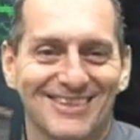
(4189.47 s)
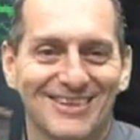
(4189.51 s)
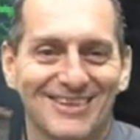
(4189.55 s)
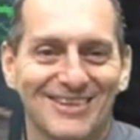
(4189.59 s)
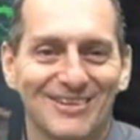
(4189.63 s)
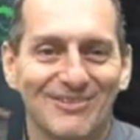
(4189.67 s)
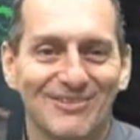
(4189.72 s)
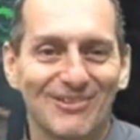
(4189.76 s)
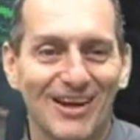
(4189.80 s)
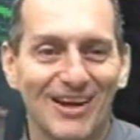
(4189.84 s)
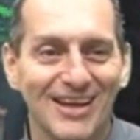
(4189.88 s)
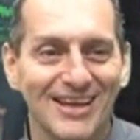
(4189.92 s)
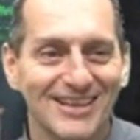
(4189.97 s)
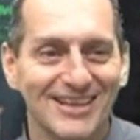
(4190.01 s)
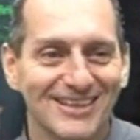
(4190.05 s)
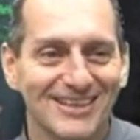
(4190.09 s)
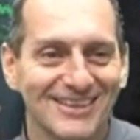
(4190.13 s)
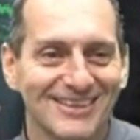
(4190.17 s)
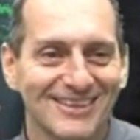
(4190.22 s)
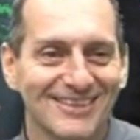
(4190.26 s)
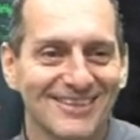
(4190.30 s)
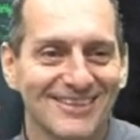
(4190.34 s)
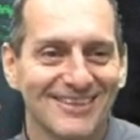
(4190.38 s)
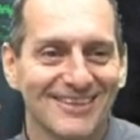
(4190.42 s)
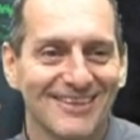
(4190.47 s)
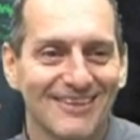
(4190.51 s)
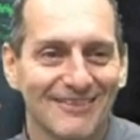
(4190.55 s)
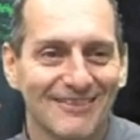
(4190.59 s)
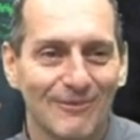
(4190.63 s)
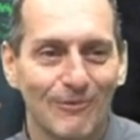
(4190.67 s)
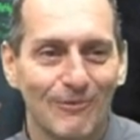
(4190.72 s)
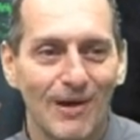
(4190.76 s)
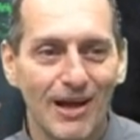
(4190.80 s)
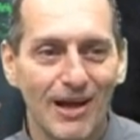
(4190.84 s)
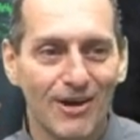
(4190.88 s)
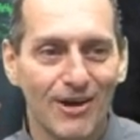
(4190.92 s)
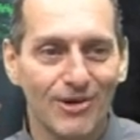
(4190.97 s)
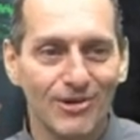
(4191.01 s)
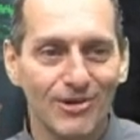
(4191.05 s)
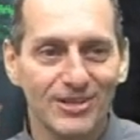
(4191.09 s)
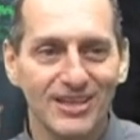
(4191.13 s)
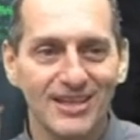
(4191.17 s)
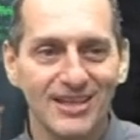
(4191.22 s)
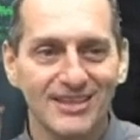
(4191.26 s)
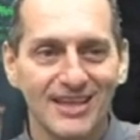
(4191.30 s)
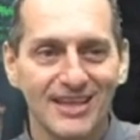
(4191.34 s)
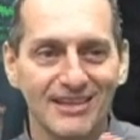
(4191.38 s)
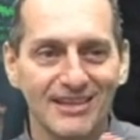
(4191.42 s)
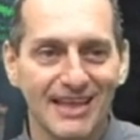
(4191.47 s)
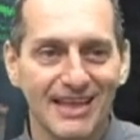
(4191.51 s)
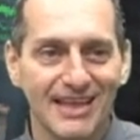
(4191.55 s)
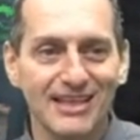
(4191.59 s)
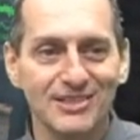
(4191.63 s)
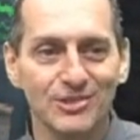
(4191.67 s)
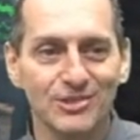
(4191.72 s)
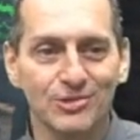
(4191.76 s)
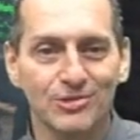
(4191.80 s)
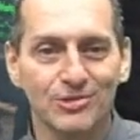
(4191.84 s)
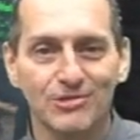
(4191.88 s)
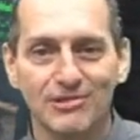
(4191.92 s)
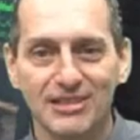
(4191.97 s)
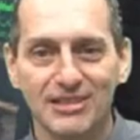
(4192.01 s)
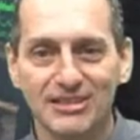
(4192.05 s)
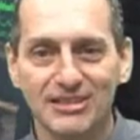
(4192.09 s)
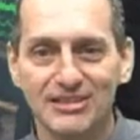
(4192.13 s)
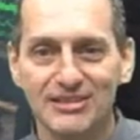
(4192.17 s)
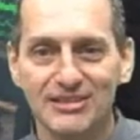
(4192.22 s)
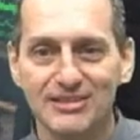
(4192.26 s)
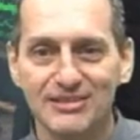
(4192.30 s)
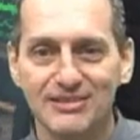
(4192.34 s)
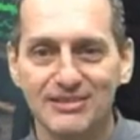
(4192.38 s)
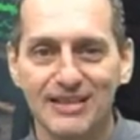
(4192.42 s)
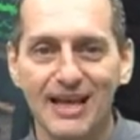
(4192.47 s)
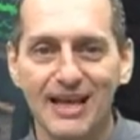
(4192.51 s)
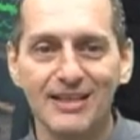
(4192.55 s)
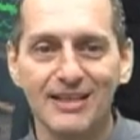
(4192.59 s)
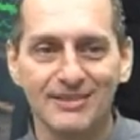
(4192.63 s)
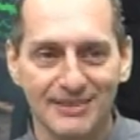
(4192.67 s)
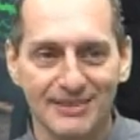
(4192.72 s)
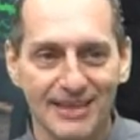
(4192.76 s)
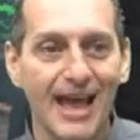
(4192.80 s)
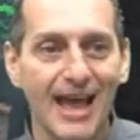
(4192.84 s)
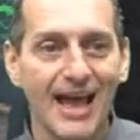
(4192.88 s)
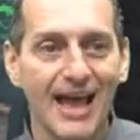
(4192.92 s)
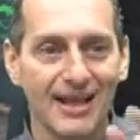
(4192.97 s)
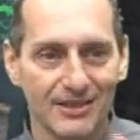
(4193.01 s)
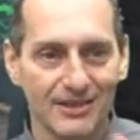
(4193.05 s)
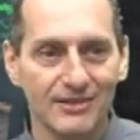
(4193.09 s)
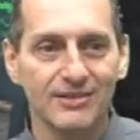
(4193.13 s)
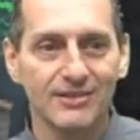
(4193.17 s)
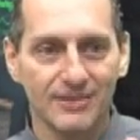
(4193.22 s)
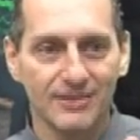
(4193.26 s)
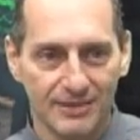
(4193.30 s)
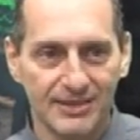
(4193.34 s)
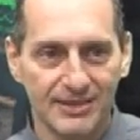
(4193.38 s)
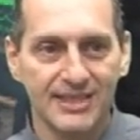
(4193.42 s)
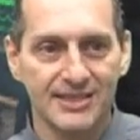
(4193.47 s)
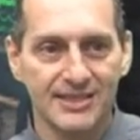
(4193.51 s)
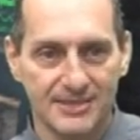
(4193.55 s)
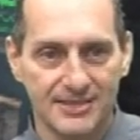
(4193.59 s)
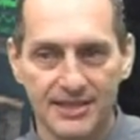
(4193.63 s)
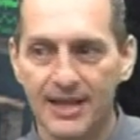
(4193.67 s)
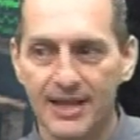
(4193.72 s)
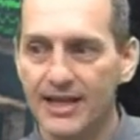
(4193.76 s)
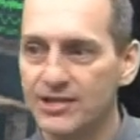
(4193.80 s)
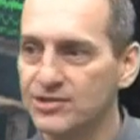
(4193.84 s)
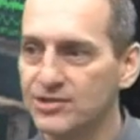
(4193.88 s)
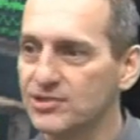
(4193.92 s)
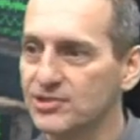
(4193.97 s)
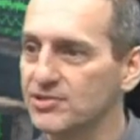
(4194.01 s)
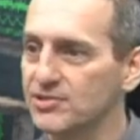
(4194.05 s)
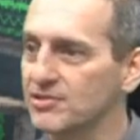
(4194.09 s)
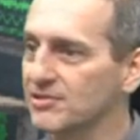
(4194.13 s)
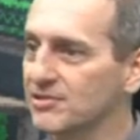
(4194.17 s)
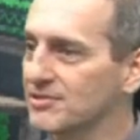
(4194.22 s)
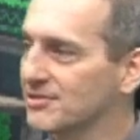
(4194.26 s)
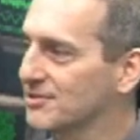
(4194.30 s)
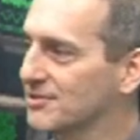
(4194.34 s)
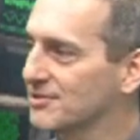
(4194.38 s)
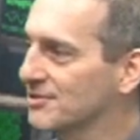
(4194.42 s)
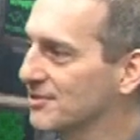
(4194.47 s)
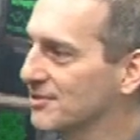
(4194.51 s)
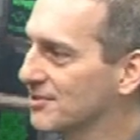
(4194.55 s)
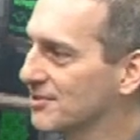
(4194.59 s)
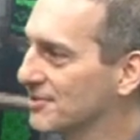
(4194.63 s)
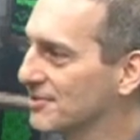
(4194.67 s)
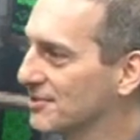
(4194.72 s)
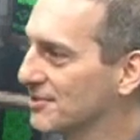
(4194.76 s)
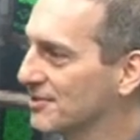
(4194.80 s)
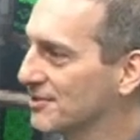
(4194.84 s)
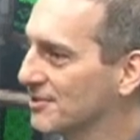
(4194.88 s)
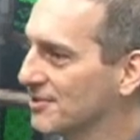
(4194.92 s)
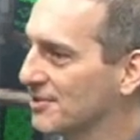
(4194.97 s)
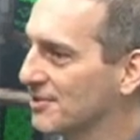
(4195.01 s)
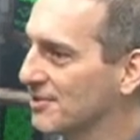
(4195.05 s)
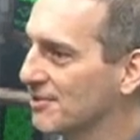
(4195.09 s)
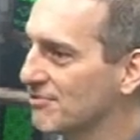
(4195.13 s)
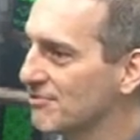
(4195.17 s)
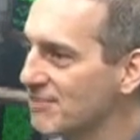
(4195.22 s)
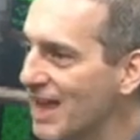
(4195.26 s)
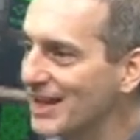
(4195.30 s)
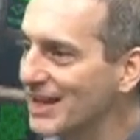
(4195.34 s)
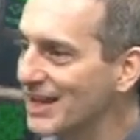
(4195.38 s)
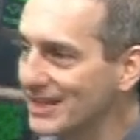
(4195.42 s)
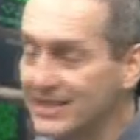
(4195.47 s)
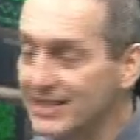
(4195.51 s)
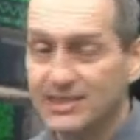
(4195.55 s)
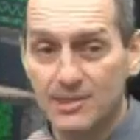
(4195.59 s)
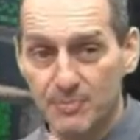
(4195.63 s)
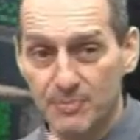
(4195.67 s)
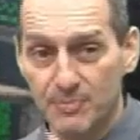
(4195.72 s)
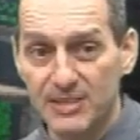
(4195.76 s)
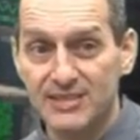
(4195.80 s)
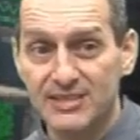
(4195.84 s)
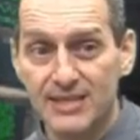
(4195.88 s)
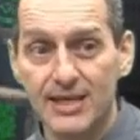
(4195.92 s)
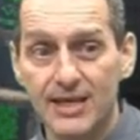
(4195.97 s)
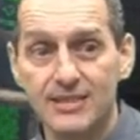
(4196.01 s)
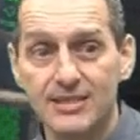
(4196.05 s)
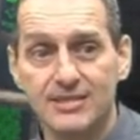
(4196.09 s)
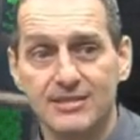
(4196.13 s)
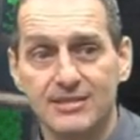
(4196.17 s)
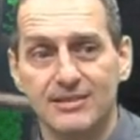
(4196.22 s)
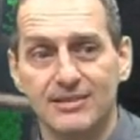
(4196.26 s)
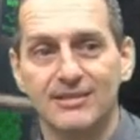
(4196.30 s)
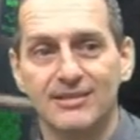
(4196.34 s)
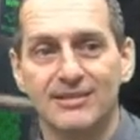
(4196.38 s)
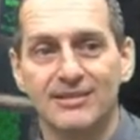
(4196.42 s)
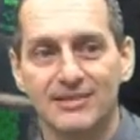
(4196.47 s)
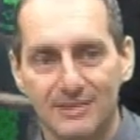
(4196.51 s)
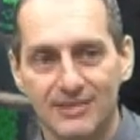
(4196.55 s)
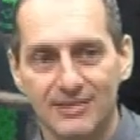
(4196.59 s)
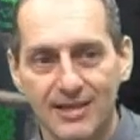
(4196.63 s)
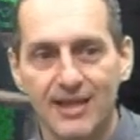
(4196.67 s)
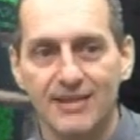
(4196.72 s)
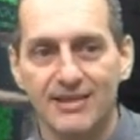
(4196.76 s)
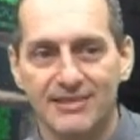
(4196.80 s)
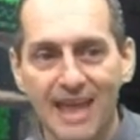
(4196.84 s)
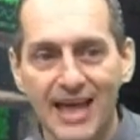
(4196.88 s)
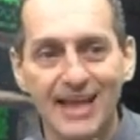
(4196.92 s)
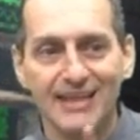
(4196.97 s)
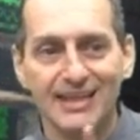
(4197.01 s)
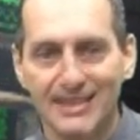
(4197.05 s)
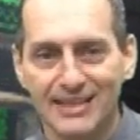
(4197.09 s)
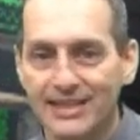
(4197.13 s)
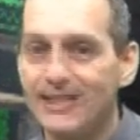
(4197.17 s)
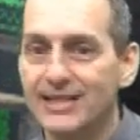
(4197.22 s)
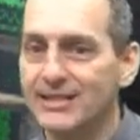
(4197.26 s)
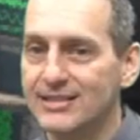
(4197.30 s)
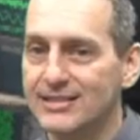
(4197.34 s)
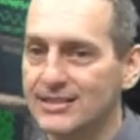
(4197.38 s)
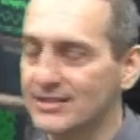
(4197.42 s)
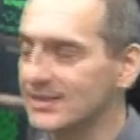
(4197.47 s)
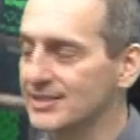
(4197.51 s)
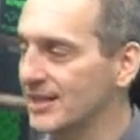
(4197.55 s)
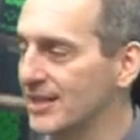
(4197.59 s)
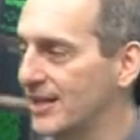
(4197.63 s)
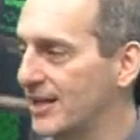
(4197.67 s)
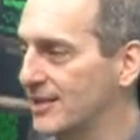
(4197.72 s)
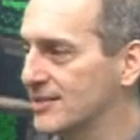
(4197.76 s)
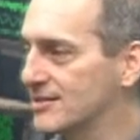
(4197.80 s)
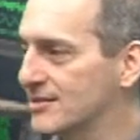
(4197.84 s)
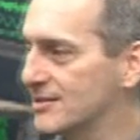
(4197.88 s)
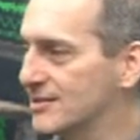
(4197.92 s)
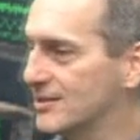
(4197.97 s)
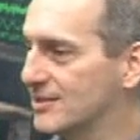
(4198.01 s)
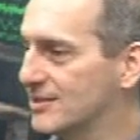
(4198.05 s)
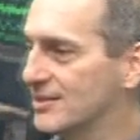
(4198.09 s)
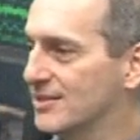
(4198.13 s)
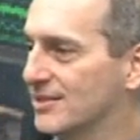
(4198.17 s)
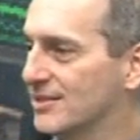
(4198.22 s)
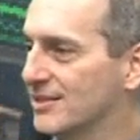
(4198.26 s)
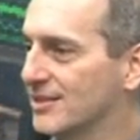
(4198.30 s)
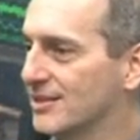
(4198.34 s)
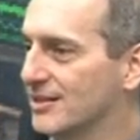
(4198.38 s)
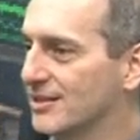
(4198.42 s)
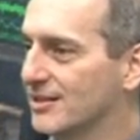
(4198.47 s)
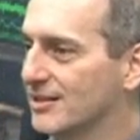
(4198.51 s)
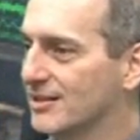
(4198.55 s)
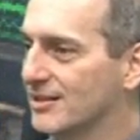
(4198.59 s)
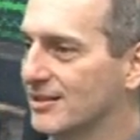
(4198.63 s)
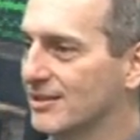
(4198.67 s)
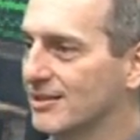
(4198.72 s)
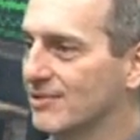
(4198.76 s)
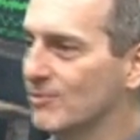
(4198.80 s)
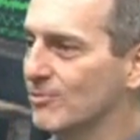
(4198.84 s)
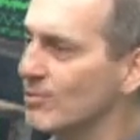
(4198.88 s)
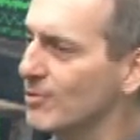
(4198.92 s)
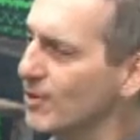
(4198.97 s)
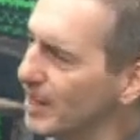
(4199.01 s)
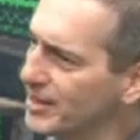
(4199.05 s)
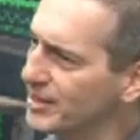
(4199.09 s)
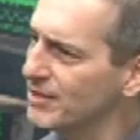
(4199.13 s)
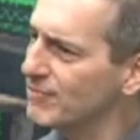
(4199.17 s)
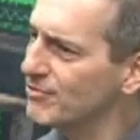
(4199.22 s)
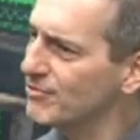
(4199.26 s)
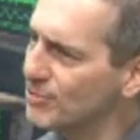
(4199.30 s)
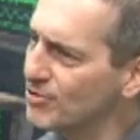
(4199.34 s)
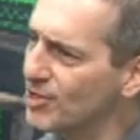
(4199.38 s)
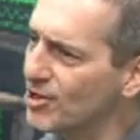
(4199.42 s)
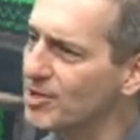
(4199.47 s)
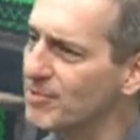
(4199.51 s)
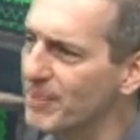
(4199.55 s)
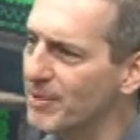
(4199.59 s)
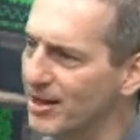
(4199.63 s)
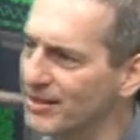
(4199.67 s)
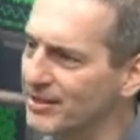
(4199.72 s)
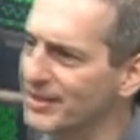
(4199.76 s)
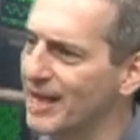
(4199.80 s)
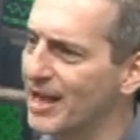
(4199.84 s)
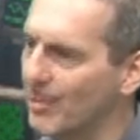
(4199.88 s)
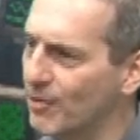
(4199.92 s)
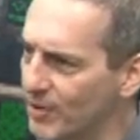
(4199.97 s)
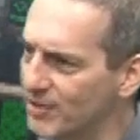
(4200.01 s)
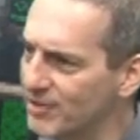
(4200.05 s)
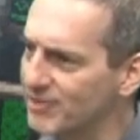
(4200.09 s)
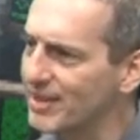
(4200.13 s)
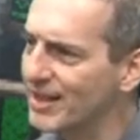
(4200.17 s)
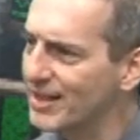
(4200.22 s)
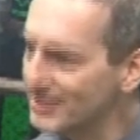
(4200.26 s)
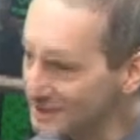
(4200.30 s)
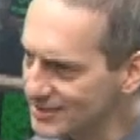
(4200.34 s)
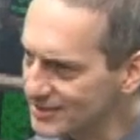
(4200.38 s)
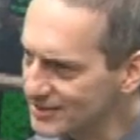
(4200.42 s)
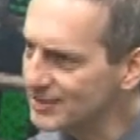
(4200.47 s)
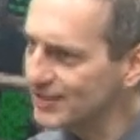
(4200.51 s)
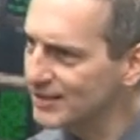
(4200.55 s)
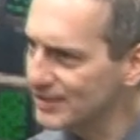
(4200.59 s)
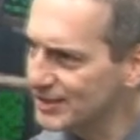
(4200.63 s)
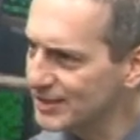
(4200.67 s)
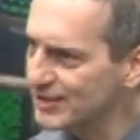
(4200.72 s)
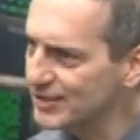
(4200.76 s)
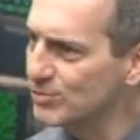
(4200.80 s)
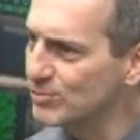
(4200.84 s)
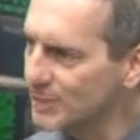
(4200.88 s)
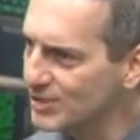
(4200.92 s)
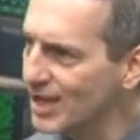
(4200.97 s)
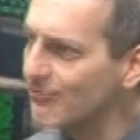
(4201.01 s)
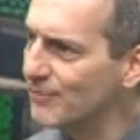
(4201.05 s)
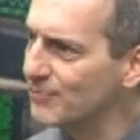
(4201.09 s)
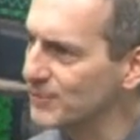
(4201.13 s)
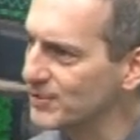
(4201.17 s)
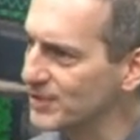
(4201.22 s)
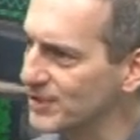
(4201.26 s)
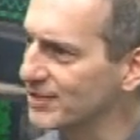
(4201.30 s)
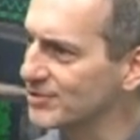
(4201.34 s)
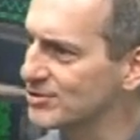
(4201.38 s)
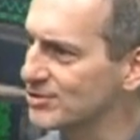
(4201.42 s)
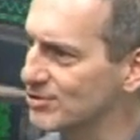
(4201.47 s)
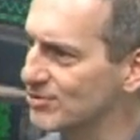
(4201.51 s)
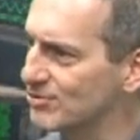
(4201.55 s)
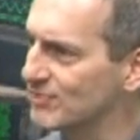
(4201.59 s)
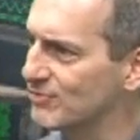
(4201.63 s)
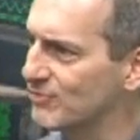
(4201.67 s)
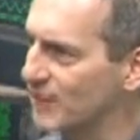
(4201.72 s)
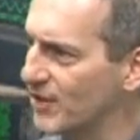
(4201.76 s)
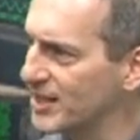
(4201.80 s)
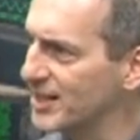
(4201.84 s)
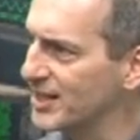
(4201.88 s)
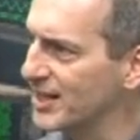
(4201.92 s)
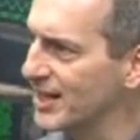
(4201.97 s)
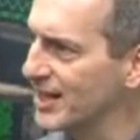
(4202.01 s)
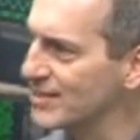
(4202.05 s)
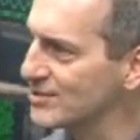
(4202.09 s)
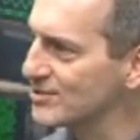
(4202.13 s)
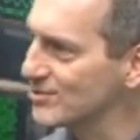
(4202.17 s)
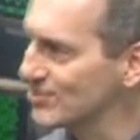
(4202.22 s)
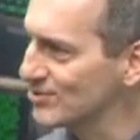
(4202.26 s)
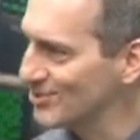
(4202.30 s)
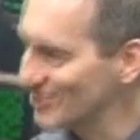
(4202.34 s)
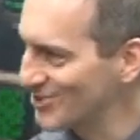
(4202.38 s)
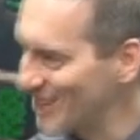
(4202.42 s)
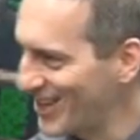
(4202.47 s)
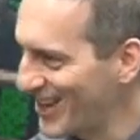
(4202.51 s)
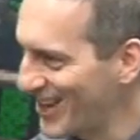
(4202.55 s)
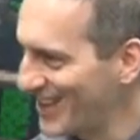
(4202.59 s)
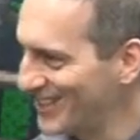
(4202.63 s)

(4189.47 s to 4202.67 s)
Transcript: Right? wow, okay, yeah, that's a good thing. That needs an answer. That needs to be tested. Yeah, that needs a test. Well, I never thought about it that way. You definitely should find an answer to that.